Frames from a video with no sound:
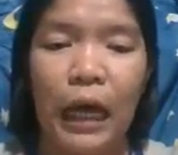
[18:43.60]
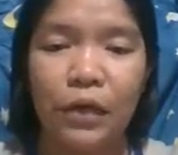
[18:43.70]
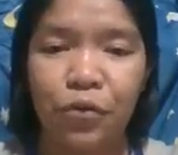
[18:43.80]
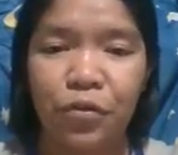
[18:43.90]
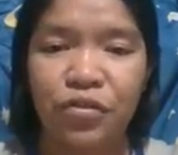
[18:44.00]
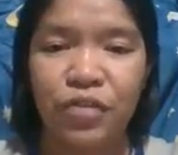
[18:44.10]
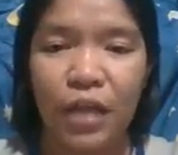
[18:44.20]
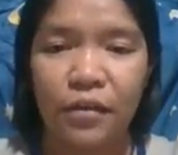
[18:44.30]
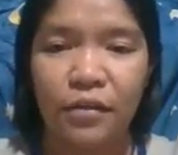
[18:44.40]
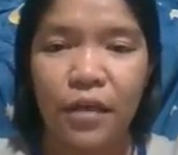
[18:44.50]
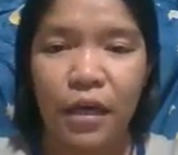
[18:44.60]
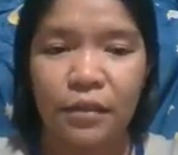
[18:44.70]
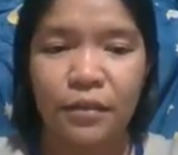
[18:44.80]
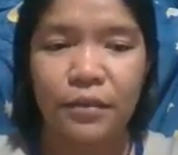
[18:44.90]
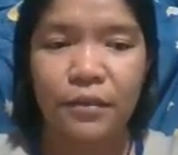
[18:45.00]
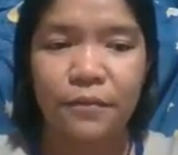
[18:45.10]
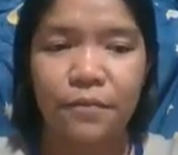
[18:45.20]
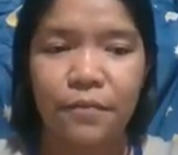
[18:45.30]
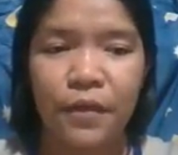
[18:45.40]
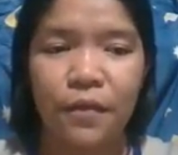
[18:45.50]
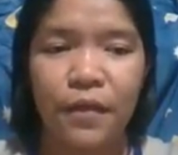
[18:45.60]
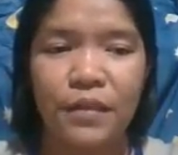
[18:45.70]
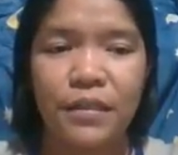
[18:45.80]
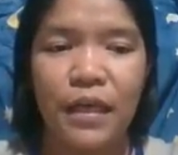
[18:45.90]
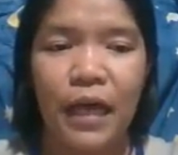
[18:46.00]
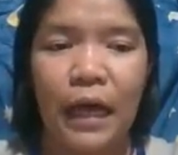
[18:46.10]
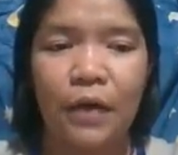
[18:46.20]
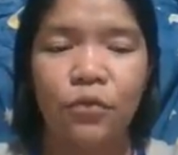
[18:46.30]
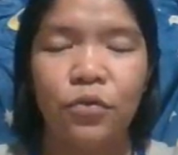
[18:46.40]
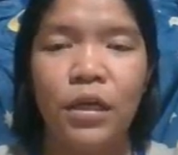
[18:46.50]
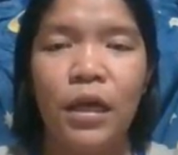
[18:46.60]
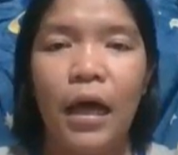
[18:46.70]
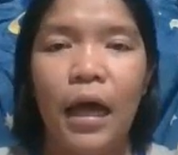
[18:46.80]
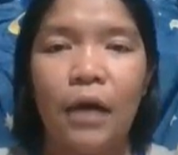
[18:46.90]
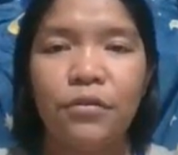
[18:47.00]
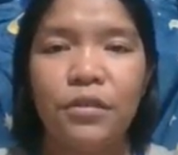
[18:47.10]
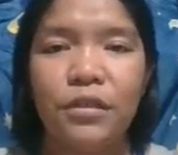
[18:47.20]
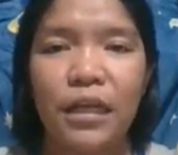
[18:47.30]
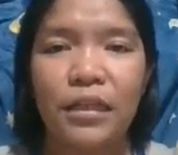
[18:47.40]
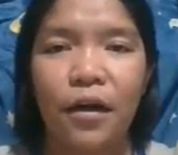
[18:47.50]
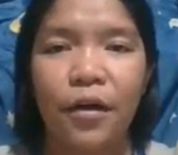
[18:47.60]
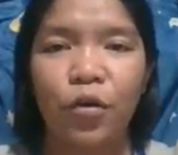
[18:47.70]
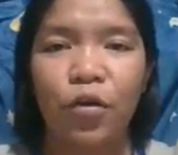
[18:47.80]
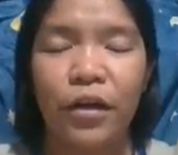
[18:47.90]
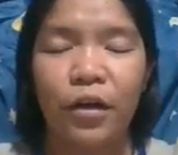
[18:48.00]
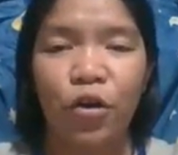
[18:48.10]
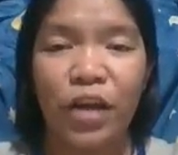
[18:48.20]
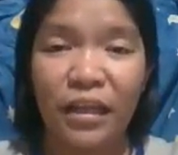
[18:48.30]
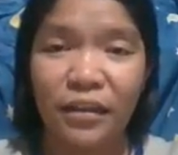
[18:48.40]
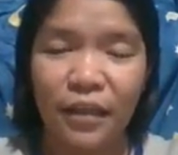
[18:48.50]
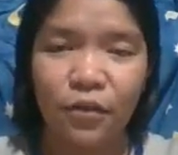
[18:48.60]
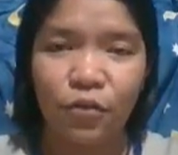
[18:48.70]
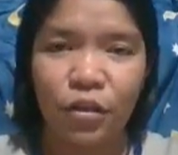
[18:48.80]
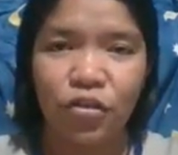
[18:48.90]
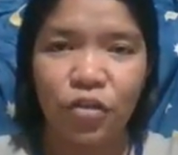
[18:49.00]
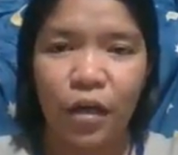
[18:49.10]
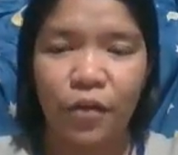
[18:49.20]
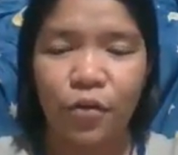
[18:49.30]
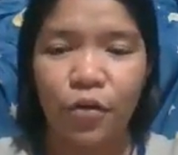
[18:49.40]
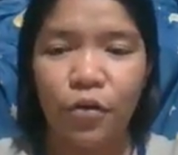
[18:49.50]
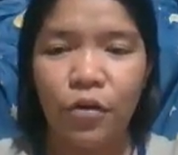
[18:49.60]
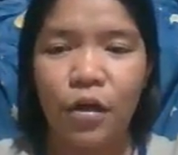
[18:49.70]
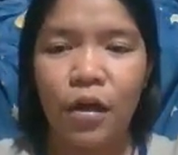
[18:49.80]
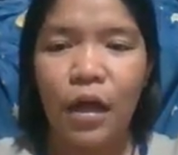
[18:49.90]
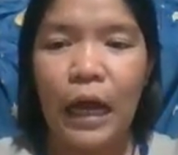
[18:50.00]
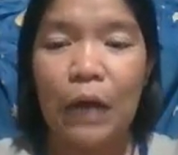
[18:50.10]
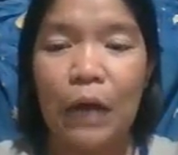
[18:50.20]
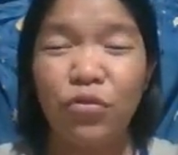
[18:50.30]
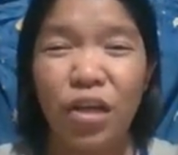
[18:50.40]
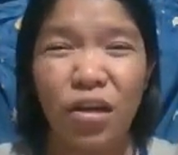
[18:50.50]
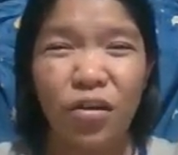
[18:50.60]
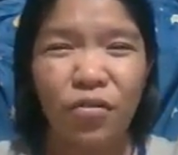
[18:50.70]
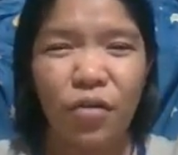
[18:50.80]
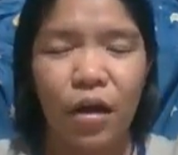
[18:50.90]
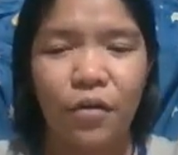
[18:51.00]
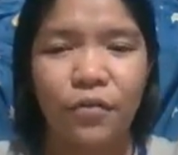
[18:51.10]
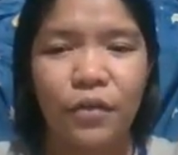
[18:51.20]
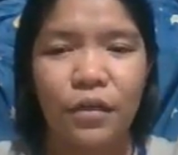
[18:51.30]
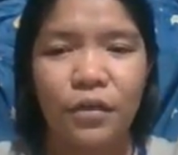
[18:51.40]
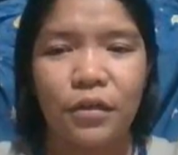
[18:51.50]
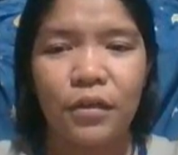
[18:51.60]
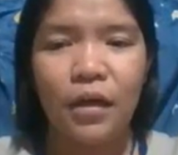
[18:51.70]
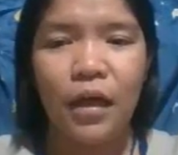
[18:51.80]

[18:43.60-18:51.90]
understand it. They see how the data are connected to each other, how near are the